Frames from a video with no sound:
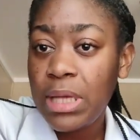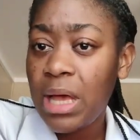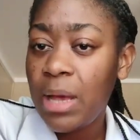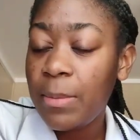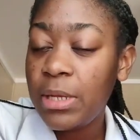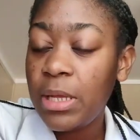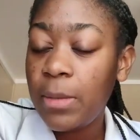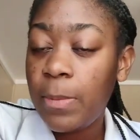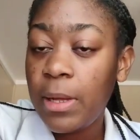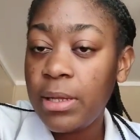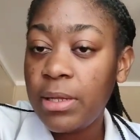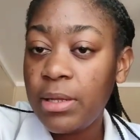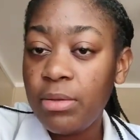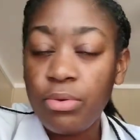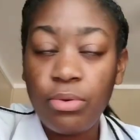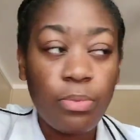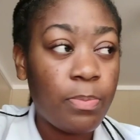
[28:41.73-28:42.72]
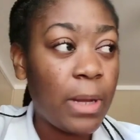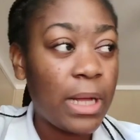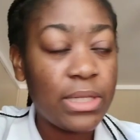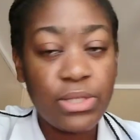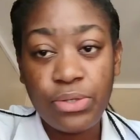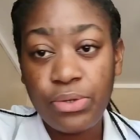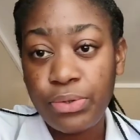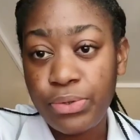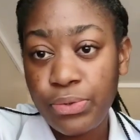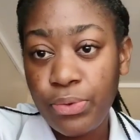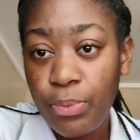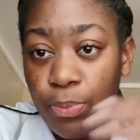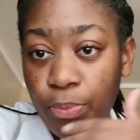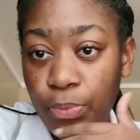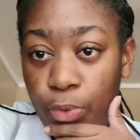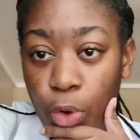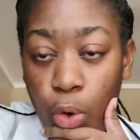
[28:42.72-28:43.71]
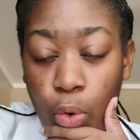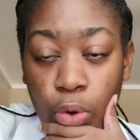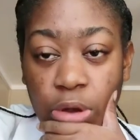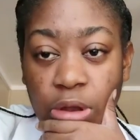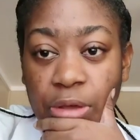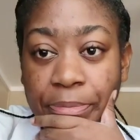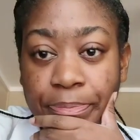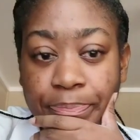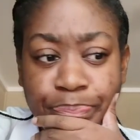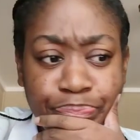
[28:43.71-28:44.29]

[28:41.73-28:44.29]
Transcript: and me up on the little patio or something about them.